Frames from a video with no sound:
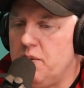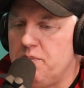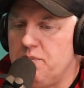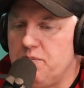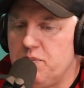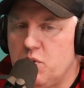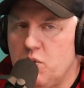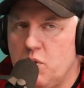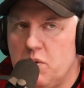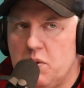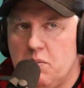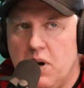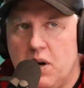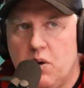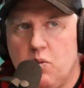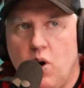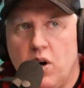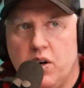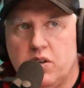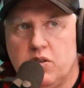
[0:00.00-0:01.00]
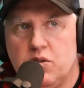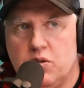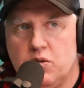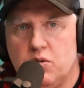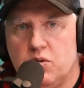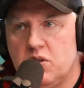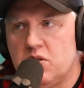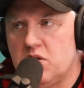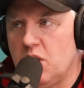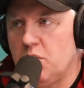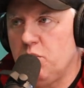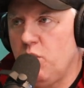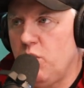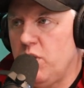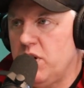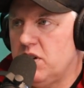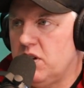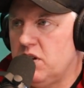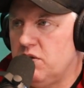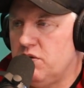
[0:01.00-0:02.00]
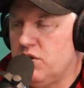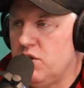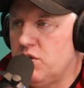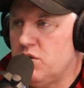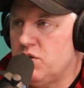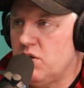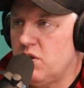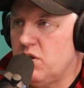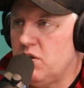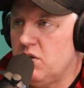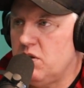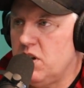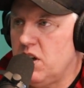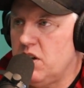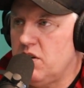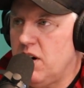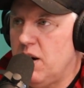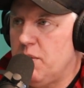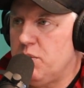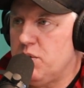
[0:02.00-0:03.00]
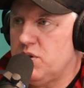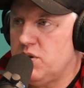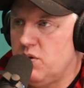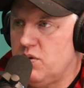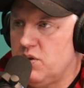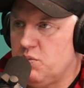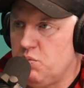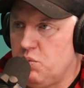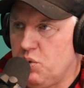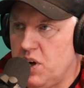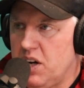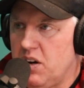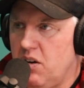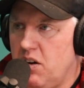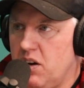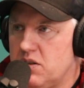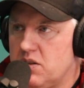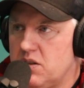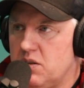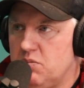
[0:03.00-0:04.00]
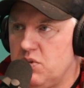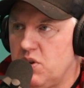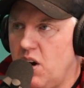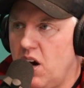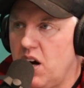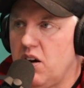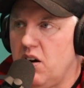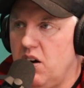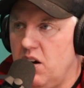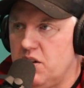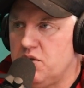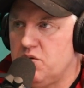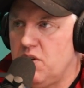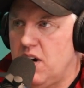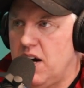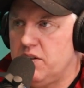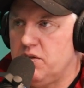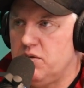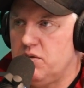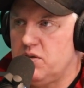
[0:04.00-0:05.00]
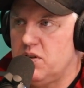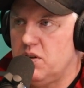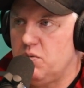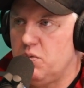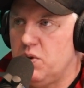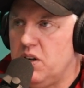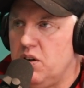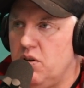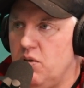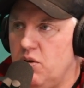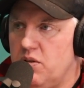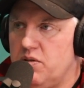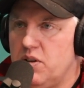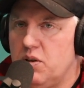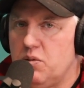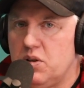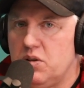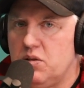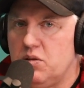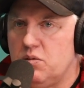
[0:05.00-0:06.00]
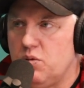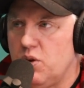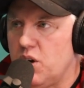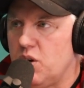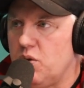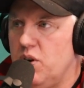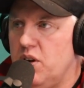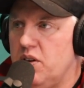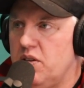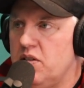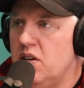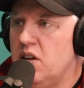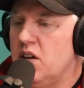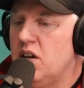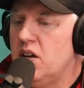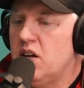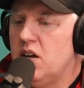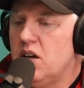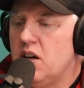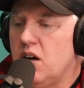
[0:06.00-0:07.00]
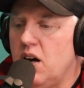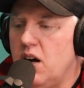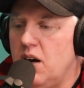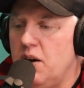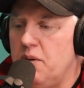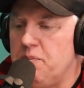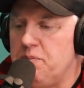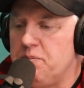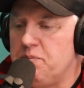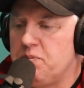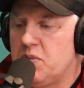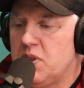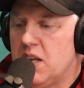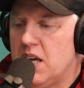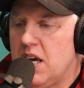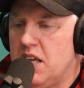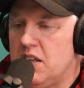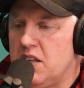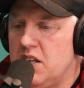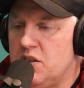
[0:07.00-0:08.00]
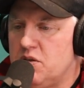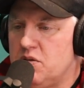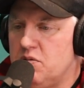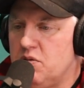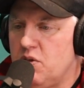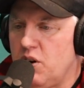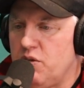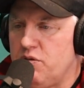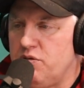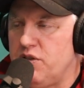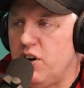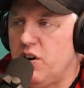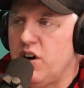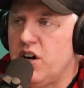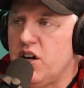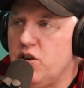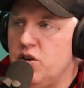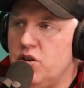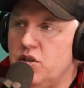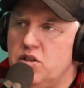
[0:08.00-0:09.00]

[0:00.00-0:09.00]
we might want to do at some point in the future, another episode, is bring on some dock contractors that we know of that we do work with. And these are very good